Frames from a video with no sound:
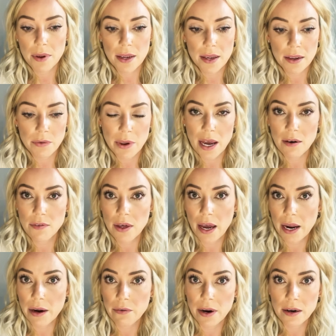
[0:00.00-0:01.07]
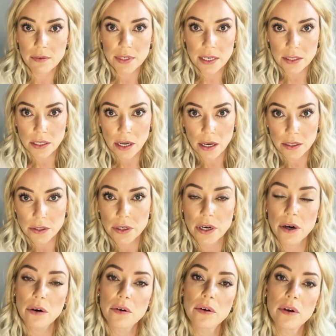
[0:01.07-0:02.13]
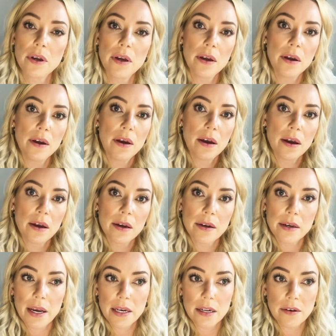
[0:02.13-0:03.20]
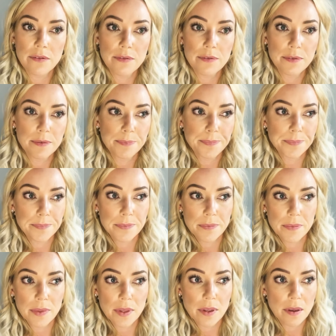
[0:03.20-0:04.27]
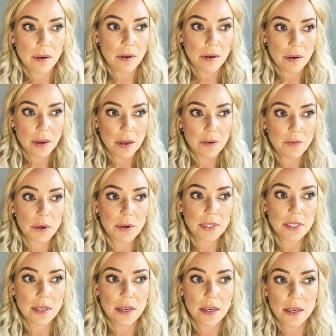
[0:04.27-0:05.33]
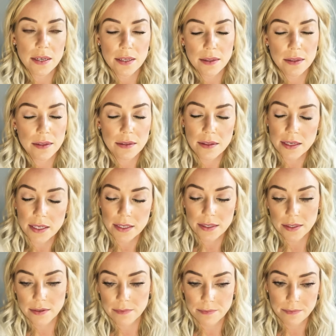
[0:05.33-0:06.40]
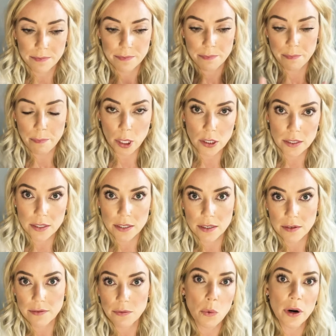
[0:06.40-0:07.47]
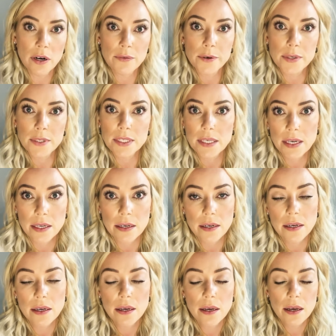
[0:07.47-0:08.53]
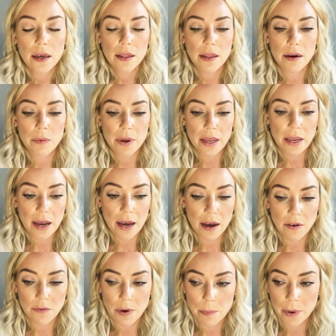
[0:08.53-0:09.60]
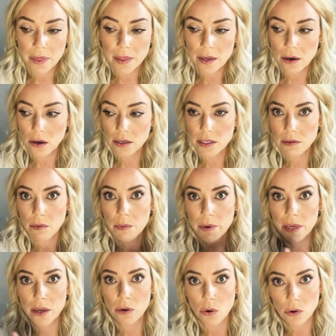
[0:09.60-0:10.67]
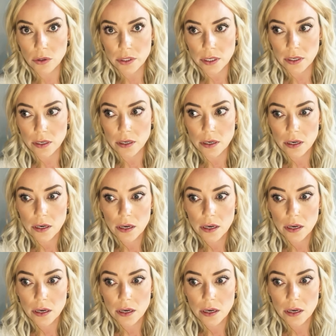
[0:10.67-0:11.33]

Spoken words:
We have the high rate of testosterone kind of influence this burst of wonderful skin that we have. But then also when we get older